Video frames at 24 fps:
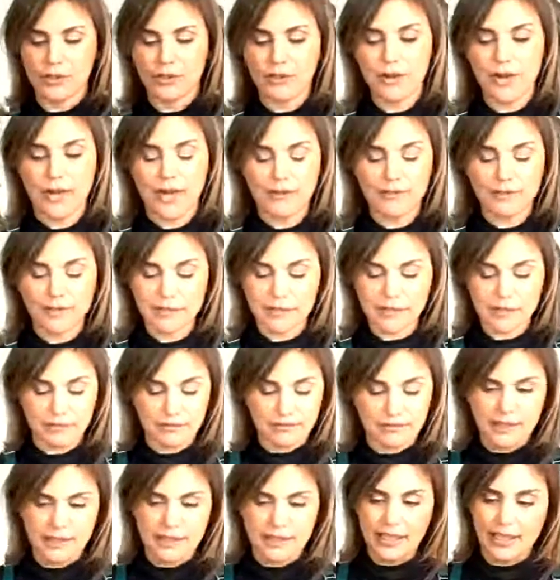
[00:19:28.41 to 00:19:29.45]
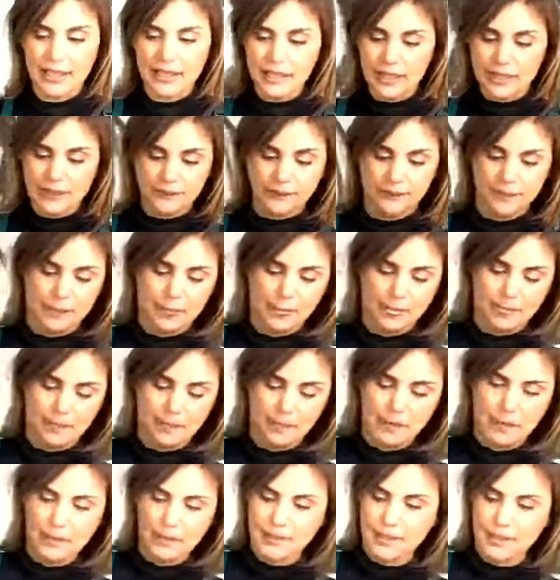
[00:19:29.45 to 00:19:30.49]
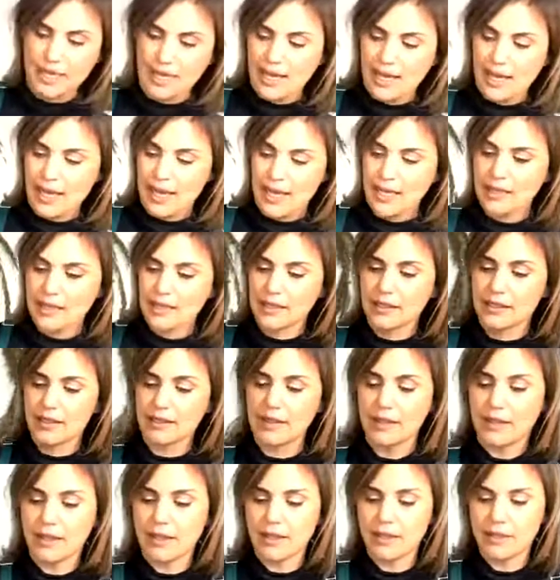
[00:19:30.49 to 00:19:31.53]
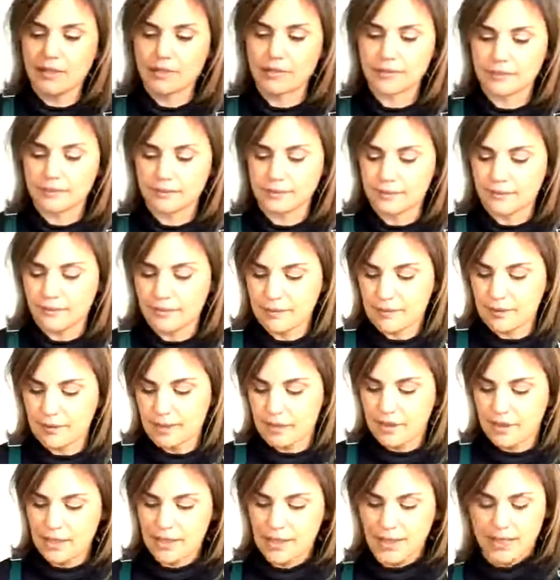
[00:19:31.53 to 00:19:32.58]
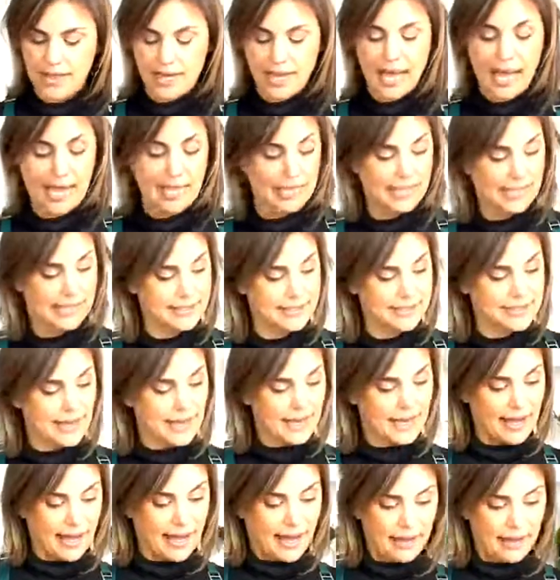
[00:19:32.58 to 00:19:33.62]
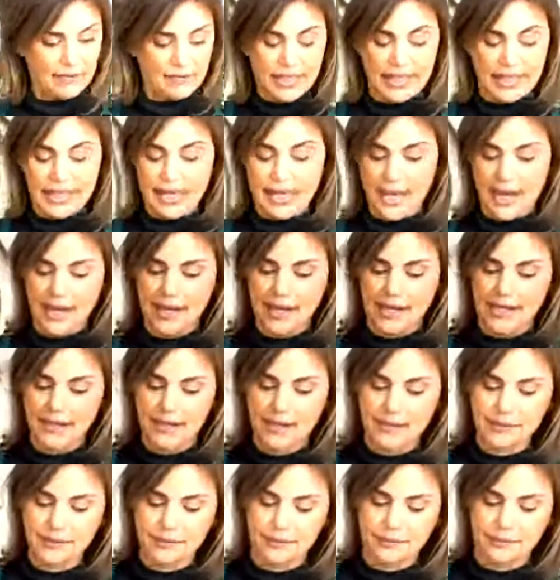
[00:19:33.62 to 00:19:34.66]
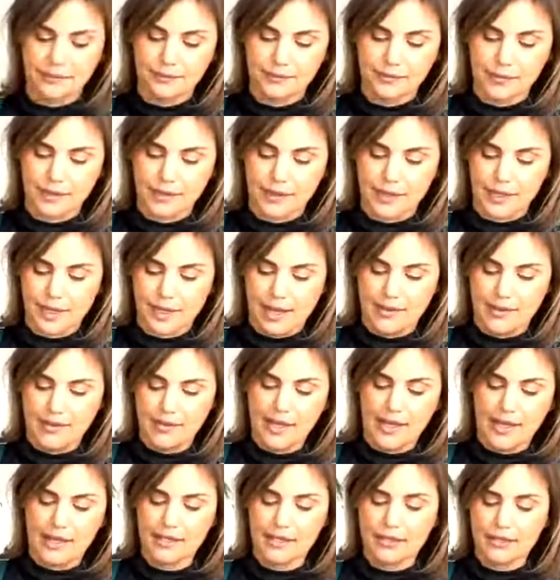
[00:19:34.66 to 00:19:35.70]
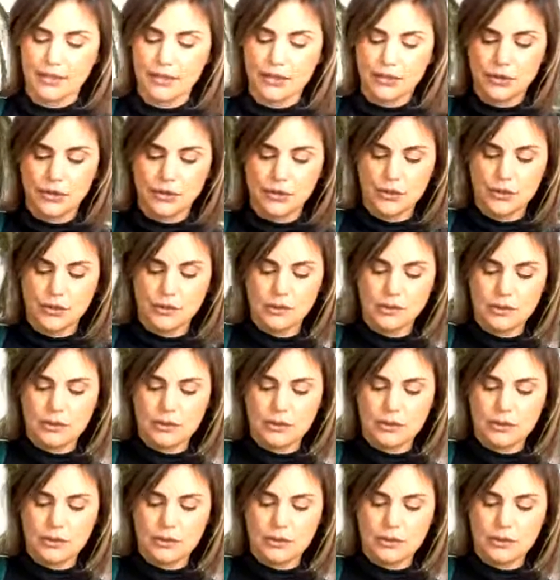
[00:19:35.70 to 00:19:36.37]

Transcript: And I have a little vanilla I'm going to add in there. And I have an egg. Add that in too.